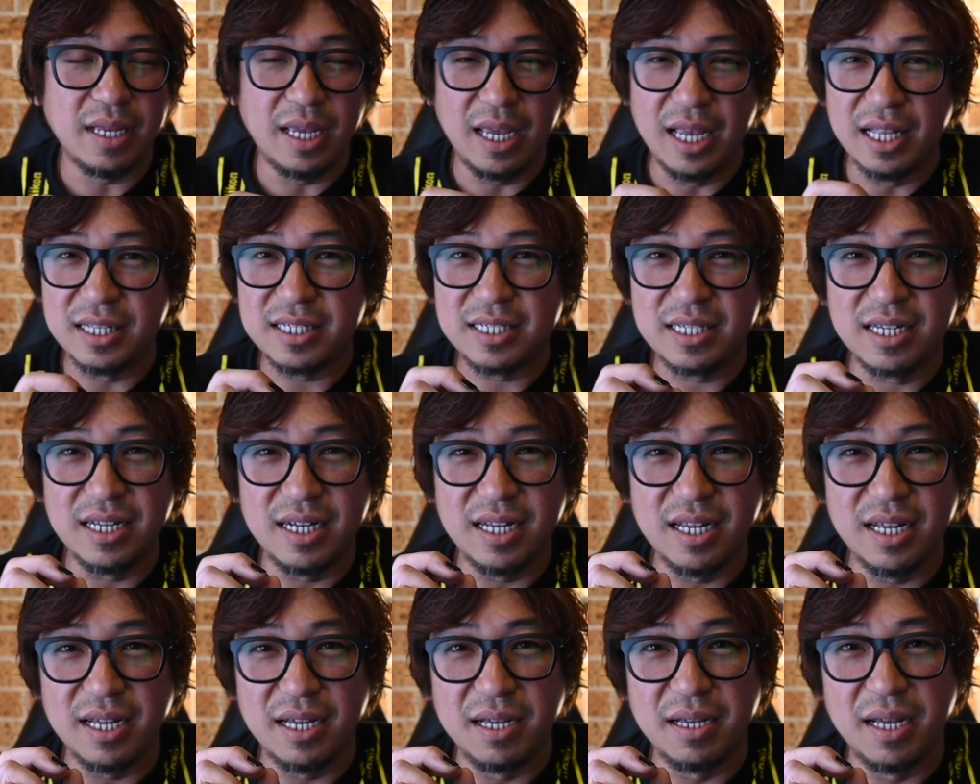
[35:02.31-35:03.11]
it's
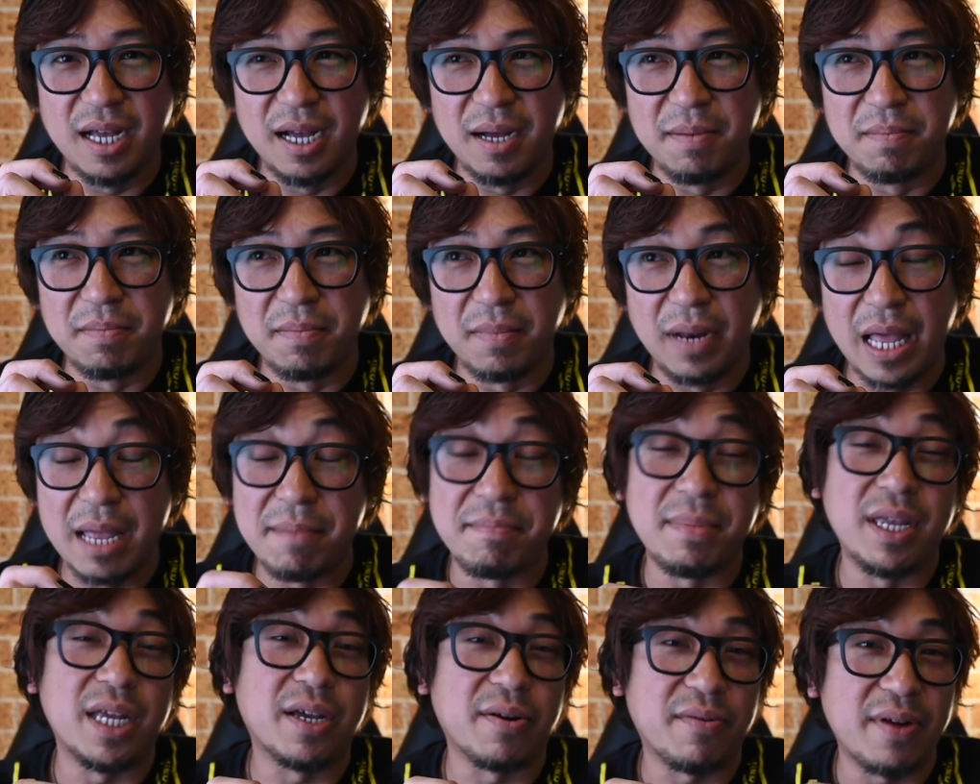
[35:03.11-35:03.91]
gonna
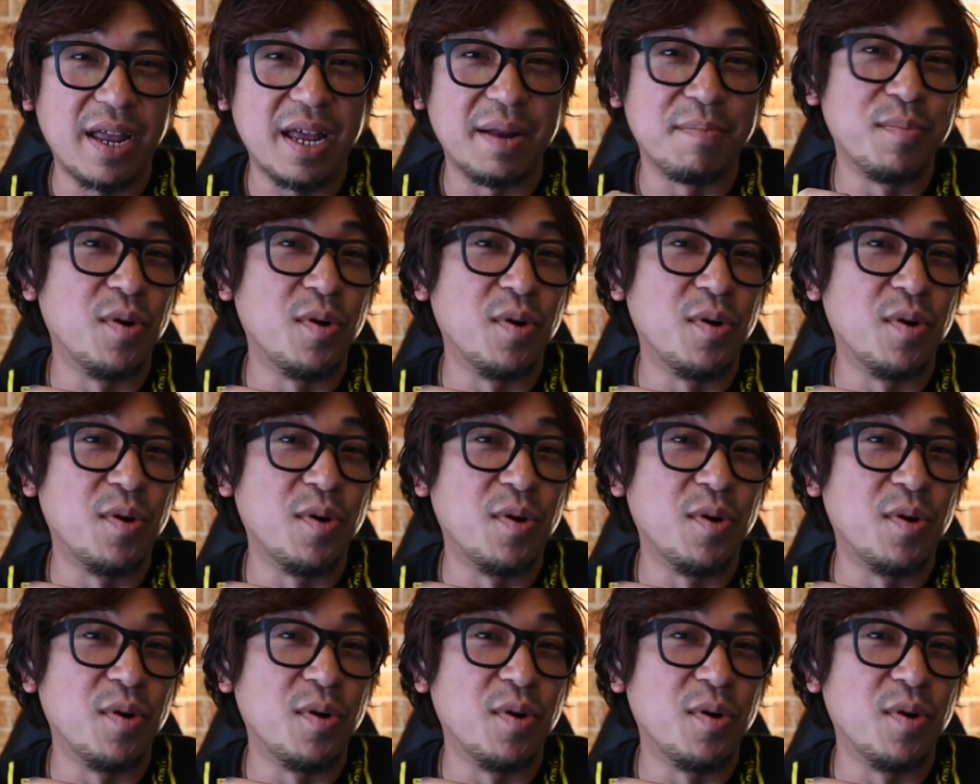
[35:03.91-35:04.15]
let me create